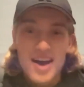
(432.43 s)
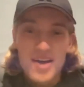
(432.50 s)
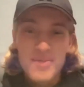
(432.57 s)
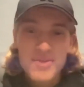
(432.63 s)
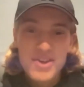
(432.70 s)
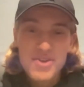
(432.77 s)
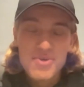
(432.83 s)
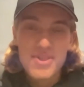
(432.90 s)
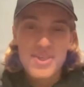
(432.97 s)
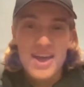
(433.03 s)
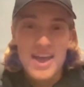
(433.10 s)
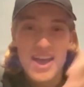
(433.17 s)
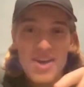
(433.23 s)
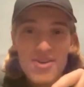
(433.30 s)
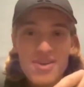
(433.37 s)
I'm here with
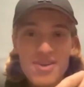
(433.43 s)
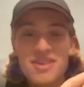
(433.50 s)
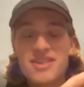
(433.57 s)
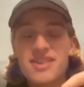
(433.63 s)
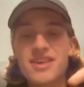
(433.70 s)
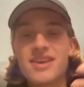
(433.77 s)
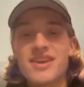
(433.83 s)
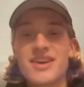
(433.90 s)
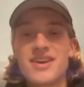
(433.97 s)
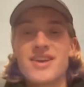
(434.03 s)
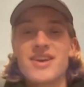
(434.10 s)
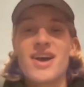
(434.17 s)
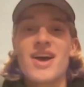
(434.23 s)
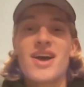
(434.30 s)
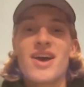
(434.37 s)
Harris,
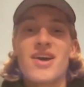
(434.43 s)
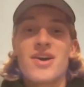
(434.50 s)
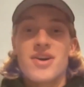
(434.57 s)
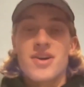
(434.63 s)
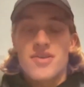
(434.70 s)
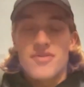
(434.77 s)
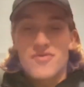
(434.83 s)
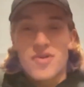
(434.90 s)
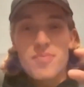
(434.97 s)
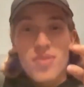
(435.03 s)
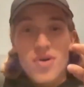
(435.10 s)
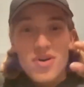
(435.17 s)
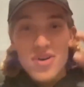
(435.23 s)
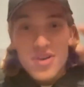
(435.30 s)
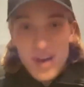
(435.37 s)

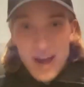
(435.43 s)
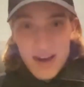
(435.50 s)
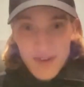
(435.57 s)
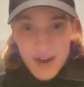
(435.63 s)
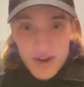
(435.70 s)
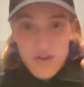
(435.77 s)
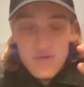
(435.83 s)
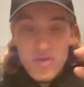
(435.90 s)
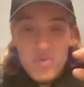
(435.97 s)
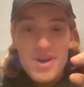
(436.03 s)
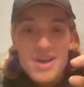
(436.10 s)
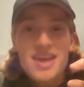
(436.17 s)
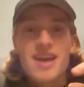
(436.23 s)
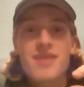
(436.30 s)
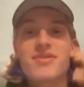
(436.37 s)
footballer at Vancouver
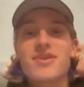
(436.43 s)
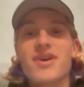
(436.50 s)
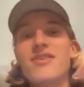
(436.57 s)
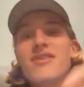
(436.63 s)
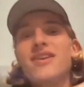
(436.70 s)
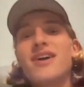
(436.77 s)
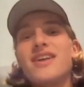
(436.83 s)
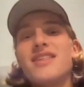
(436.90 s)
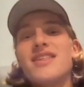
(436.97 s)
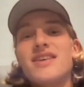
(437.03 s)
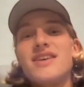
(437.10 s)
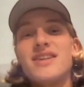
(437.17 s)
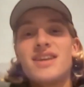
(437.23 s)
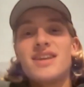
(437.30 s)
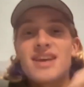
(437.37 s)
Whitecaps under
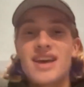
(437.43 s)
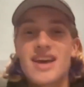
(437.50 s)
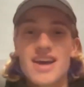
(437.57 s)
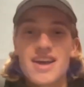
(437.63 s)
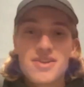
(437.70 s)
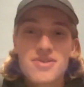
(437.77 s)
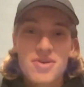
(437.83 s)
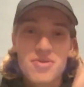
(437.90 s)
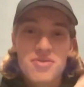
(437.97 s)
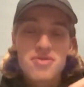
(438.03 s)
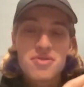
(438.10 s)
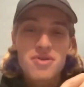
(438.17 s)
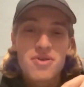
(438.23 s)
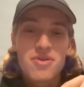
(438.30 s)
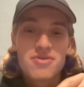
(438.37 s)
19, and he's also
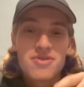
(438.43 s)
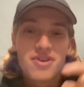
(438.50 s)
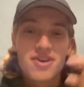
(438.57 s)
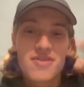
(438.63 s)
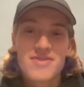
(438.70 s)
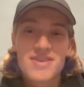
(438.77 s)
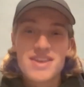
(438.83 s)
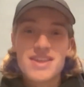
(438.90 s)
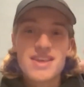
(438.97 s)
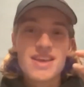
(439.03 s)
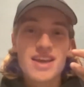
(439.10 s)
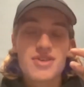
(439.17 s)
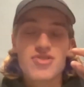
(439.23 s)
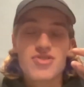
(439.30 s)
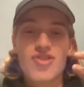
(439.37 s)
the owner of
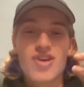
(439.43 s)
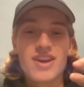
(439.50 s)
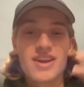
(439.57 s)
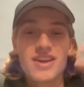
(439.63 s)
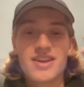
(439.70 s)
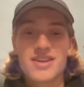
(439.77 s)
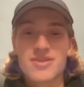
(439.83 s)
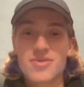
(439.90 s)
ZTH Training.